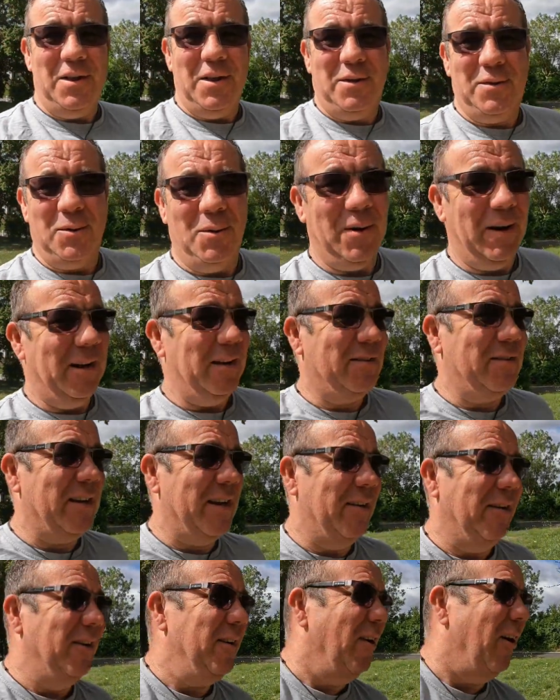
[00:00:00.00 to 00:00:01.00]
of the toilets
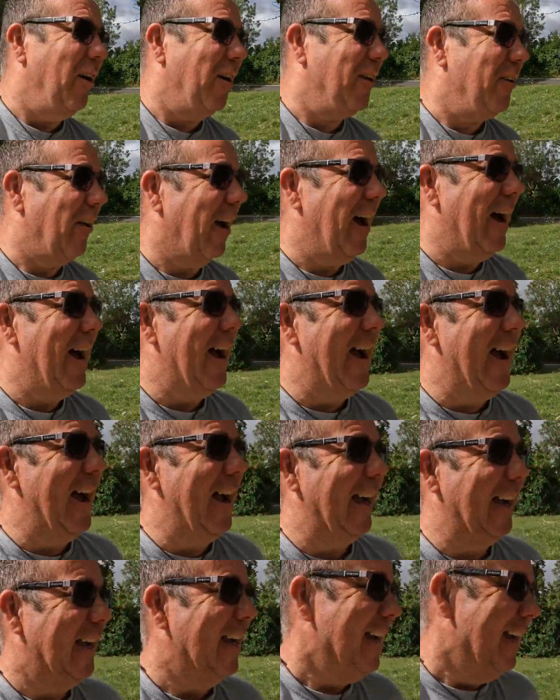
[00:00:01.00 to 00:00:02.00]
here are not great,
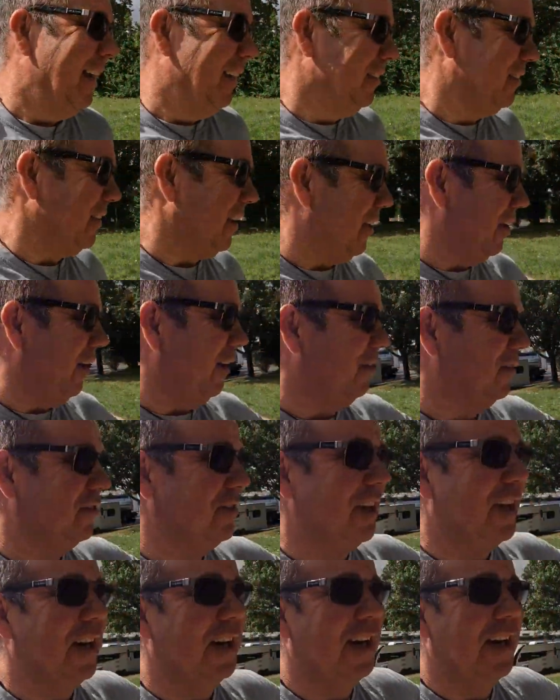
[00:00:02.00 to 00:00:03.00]
so they're
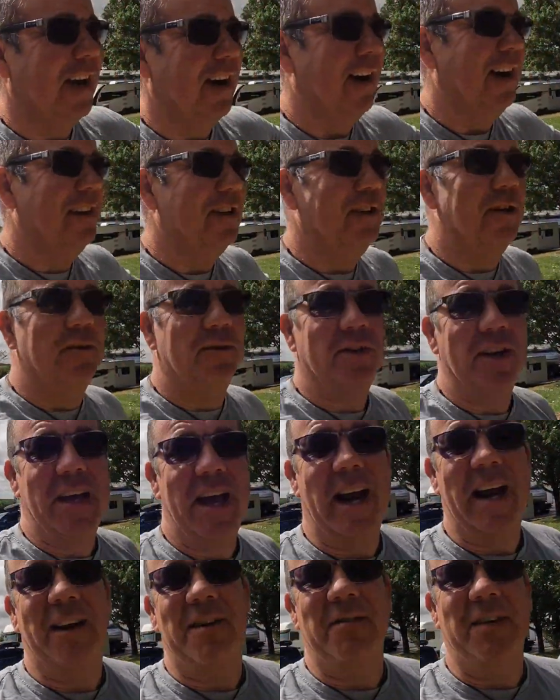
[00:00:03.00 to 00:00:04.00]
obviously going to go and use the
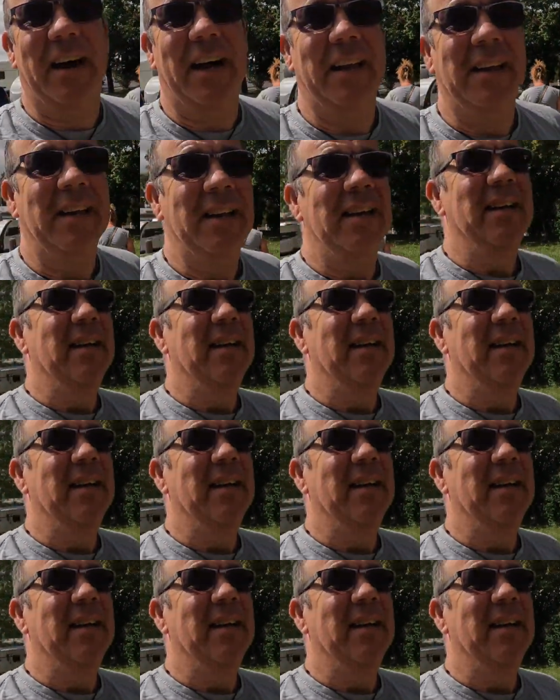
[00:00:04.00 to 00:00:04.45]
caravan.